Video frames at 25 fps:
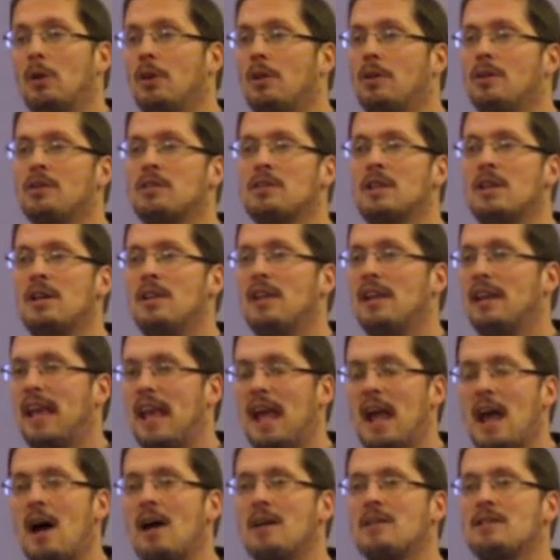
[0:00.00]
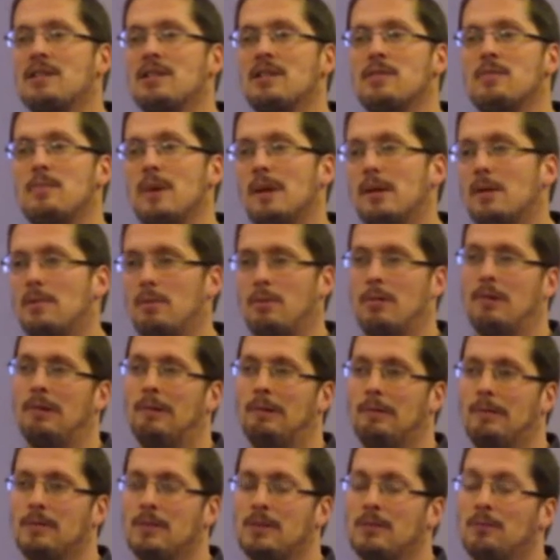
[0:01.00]
where the chaos is
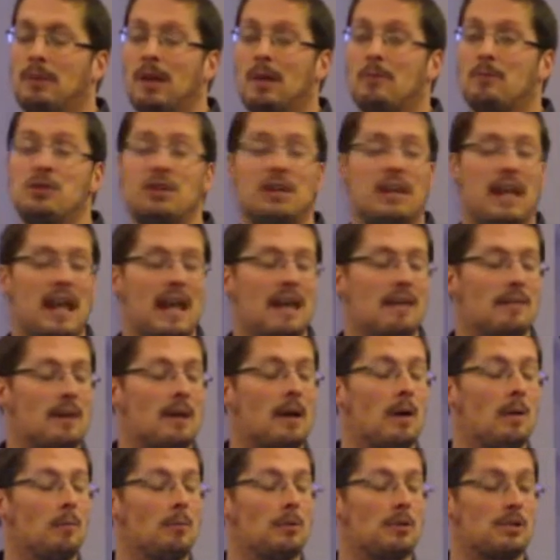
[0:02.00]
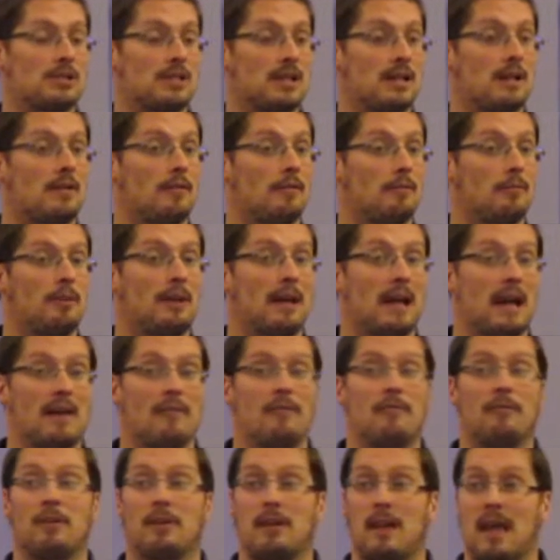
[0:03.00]
minimal. Sometimes you can't help yourself but
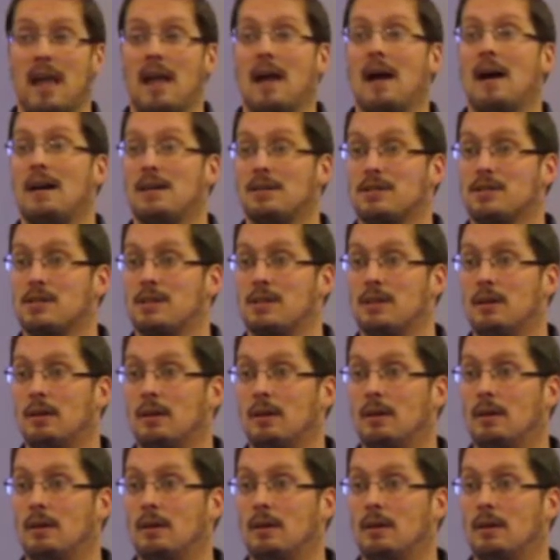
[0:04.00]
have chaos.